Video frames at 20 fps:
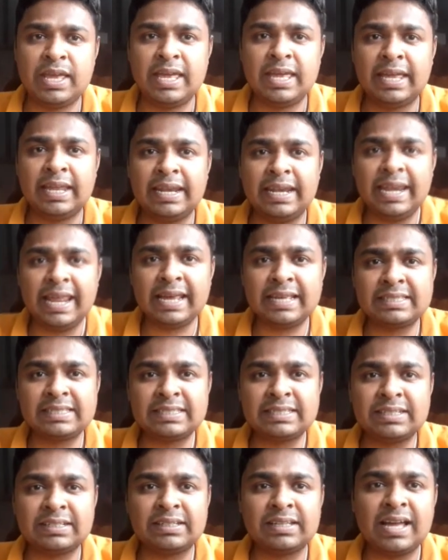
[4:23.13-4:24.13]

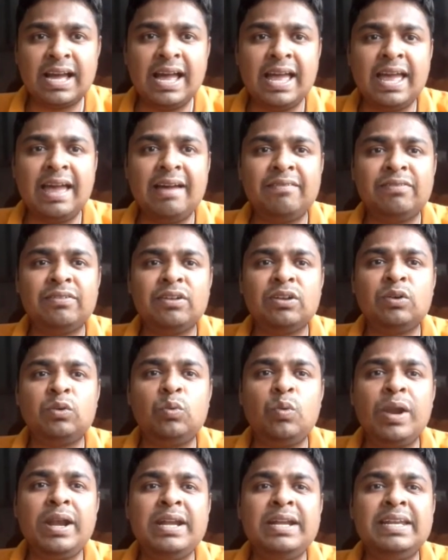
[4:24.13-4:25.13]
Next I have
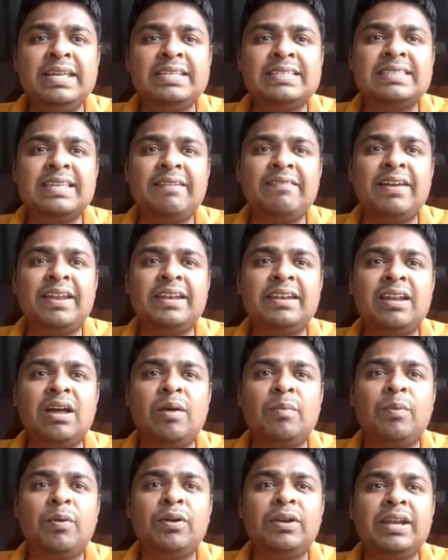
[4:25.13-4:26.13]
27
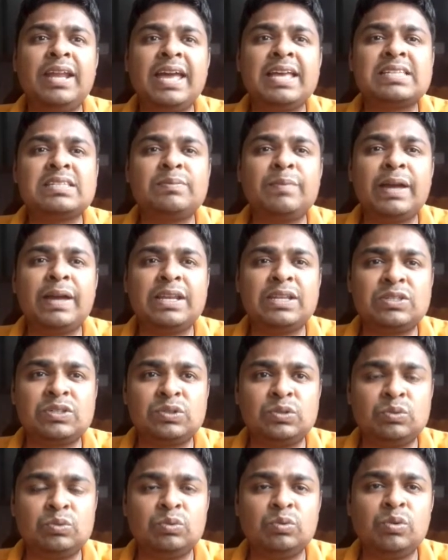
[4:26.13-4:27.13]
upon x minus
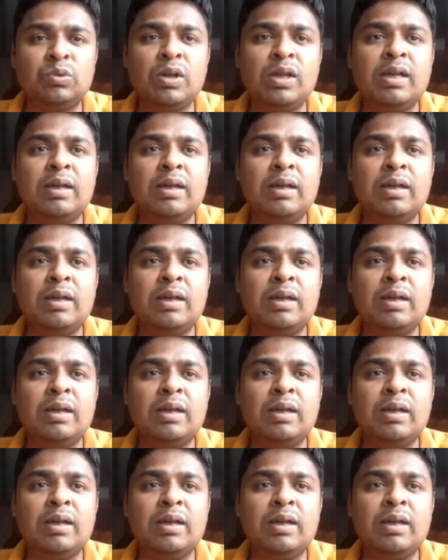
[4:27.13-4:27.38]
2